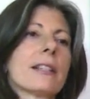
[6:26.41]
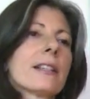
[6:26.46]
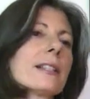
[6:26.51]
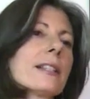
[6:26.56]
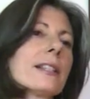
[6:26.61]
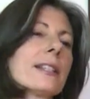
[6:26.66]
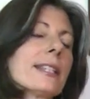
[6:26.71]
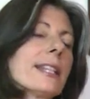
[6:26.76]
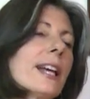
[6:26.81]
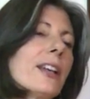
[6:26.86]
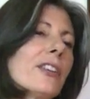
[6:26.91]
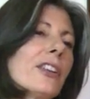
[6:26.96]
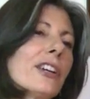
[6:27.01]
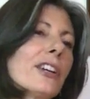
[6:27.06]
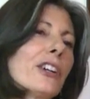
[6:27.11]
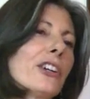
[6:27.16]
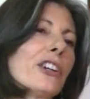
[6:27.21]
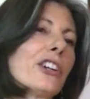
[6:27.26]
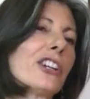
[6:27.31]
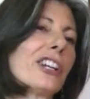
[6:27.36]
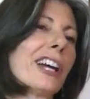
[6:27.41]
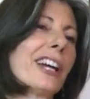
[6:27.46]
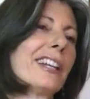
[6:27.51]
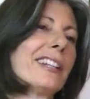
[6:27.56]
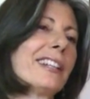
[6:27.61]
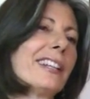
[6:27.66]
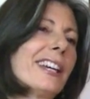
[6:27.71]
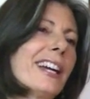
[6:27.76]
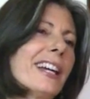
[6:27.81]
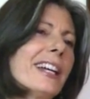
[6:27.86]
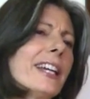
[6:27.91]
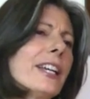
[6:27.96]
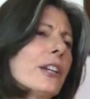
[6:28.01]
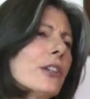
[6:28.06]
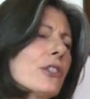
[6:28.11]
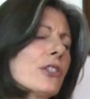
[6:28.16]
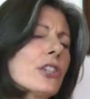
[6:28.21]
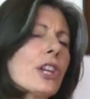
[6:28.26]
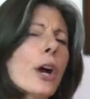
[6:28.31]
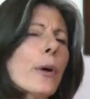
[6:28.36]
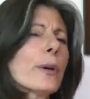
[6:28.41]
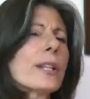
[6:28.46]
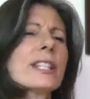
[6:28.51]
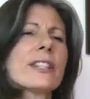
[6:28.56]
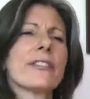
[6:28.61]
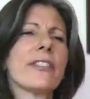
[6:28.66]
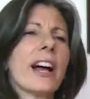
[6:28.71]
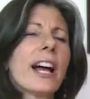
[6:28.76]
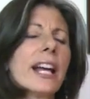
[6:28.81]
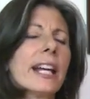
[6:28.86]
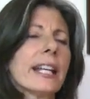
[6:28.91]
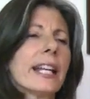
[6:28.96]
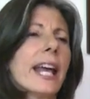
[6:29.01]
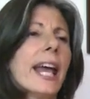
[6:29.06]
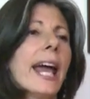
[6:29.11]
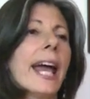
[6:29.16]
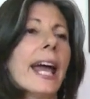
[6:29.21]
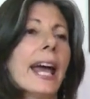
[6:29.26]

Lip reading: doesn't sound like a good idea. He goes, no, it's fine.